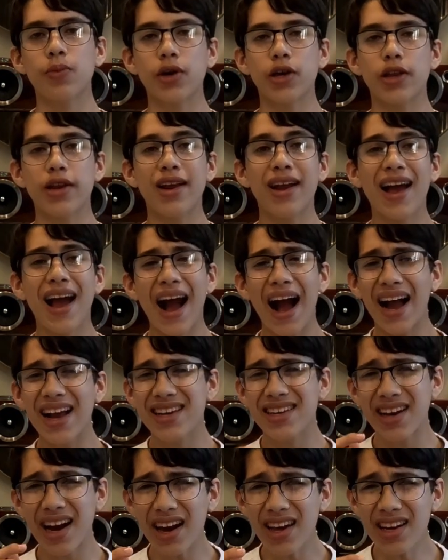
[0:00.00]
but
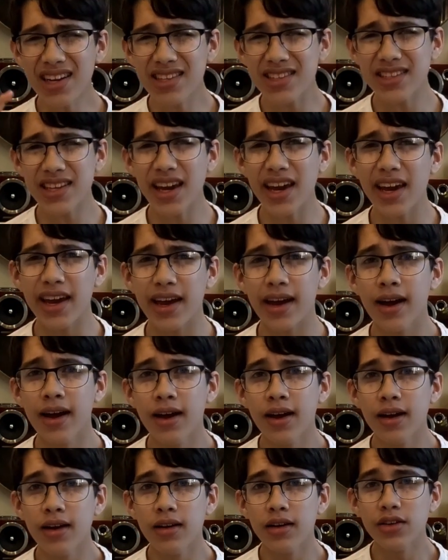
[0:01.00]
I gotta say,
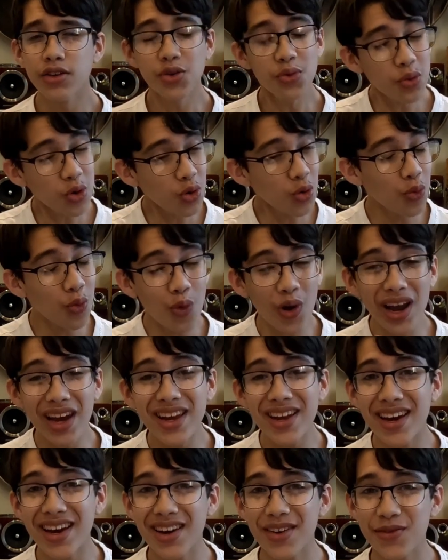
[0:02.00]
you were
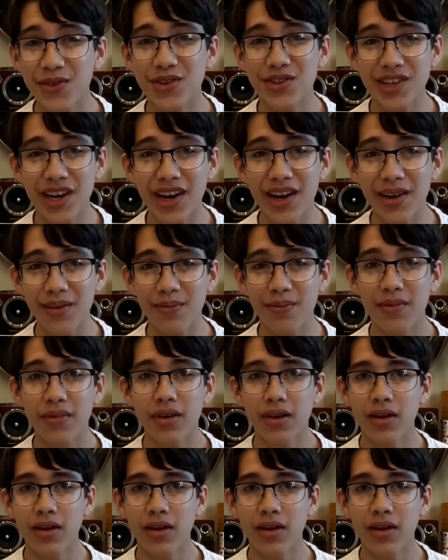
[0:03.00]
way ahead of your time.